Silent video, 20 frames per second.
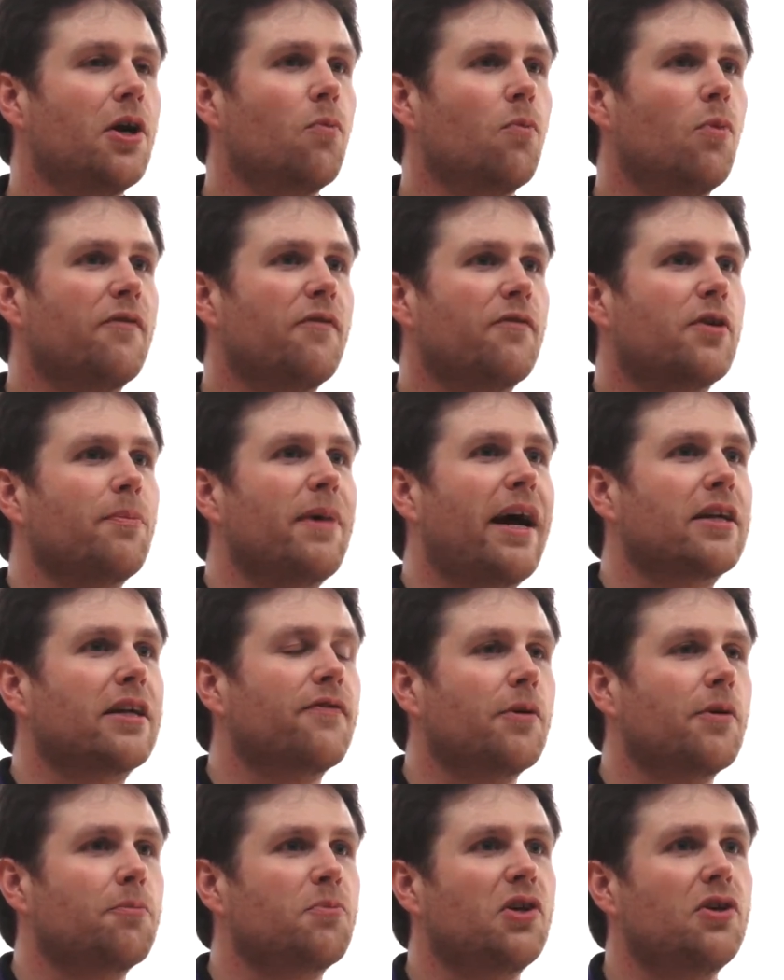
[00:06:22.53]
one from
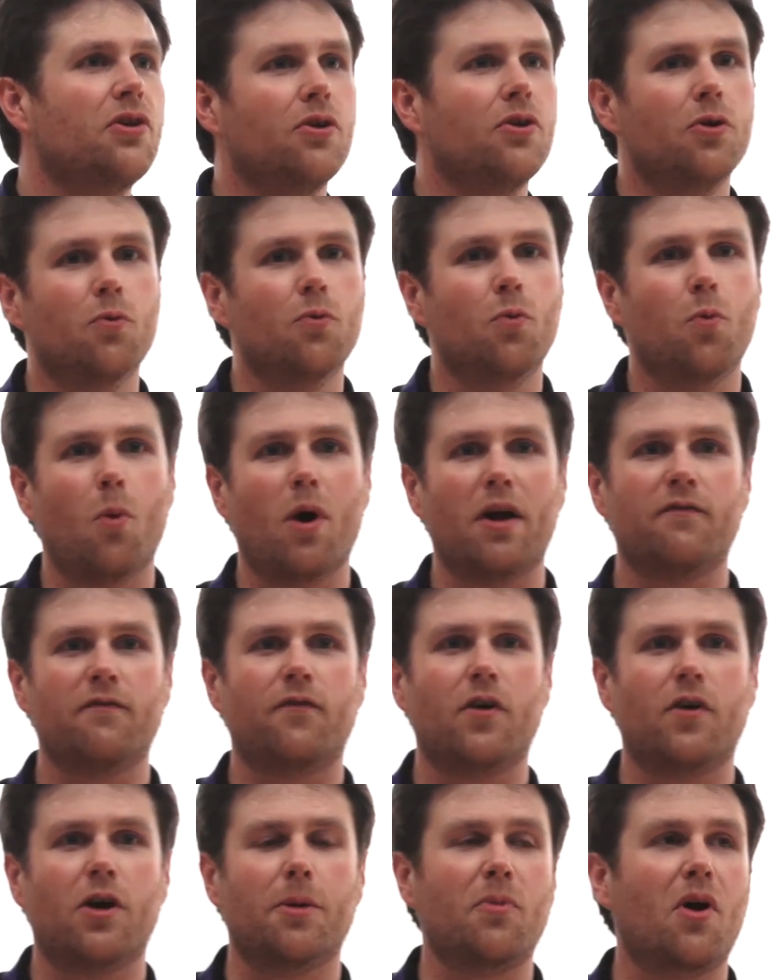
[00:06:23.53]
ActiveMQ, one
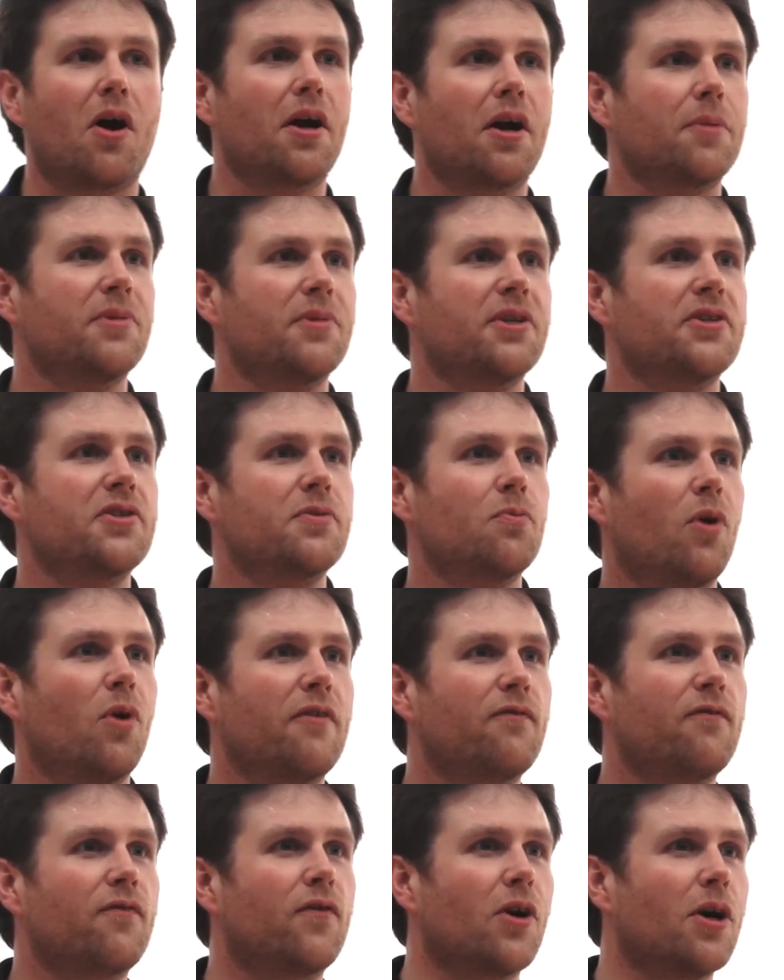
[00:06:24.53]
from Artemis,
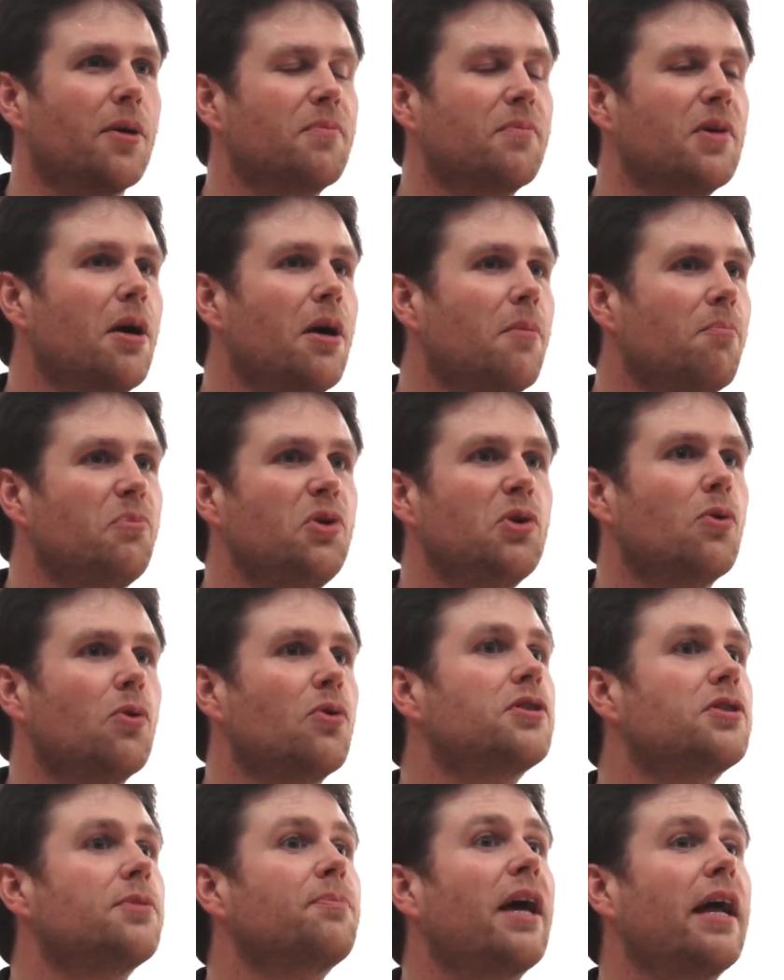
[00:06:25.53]
one from Mule,
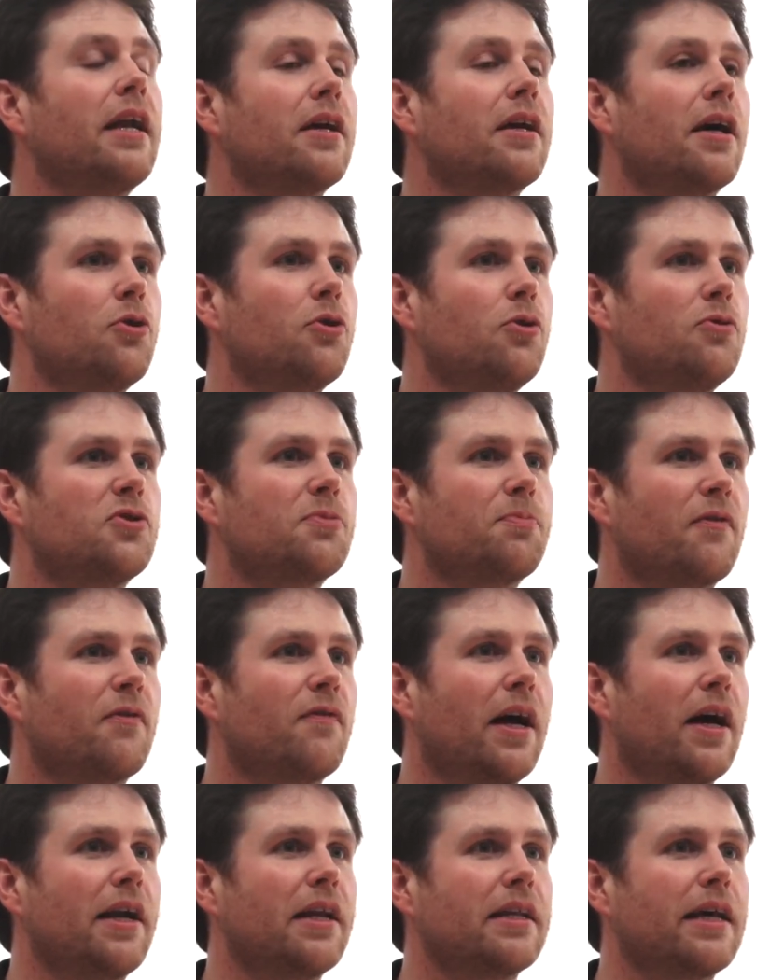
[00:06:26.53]
depending on who's
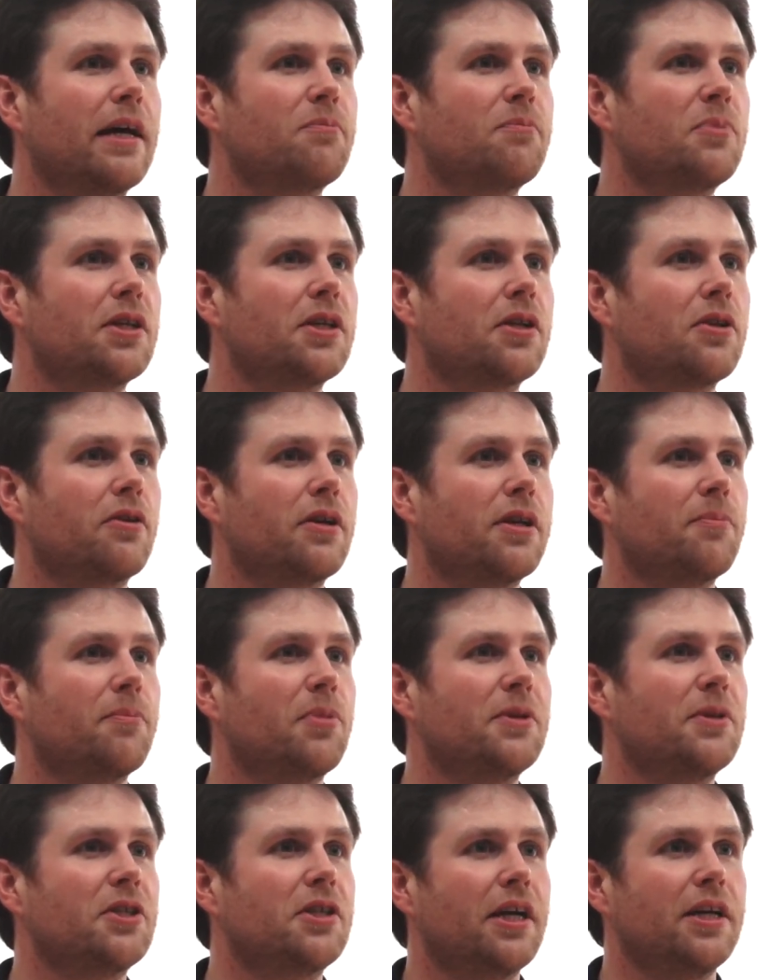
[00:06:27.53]
providing that particular
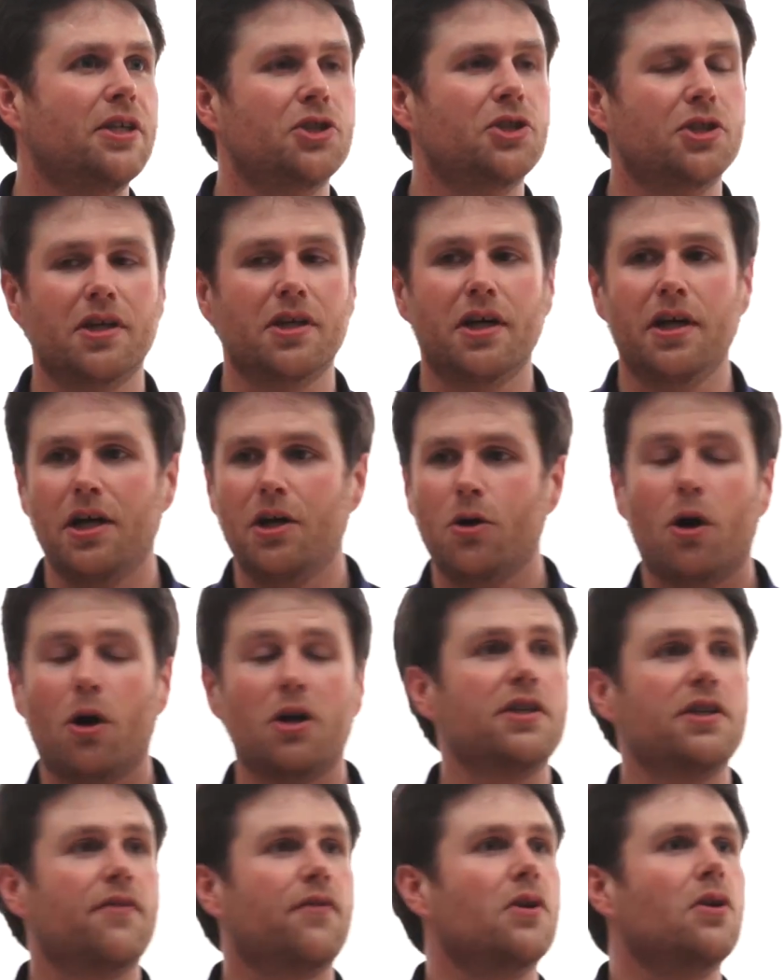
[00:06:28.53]
implementation, or
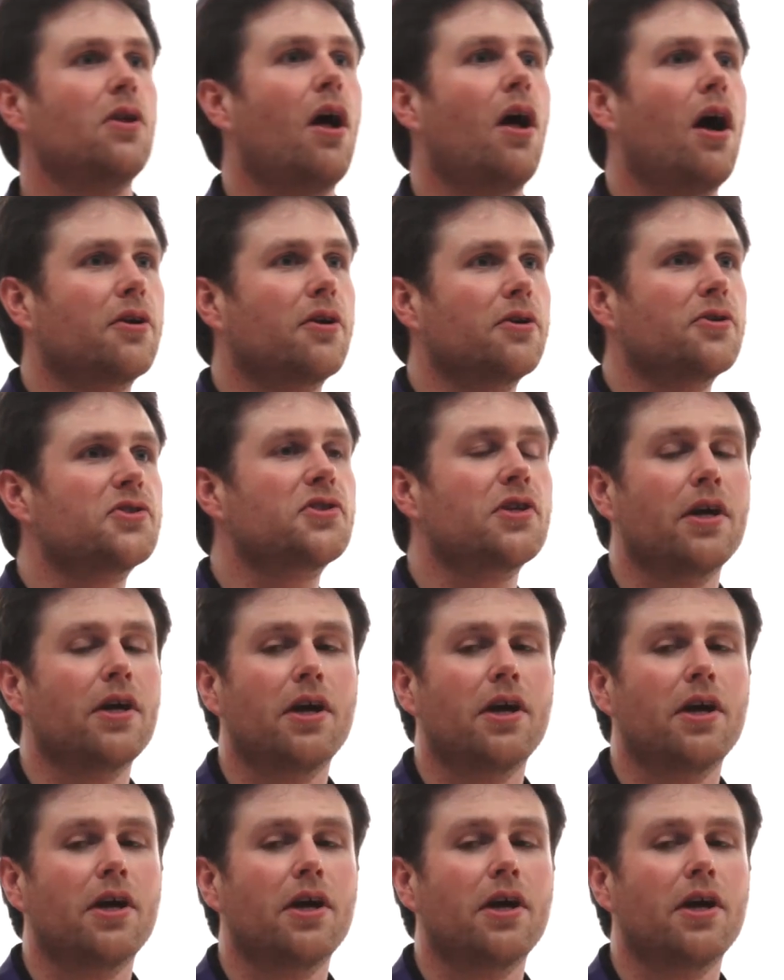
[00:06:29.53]
different loggers.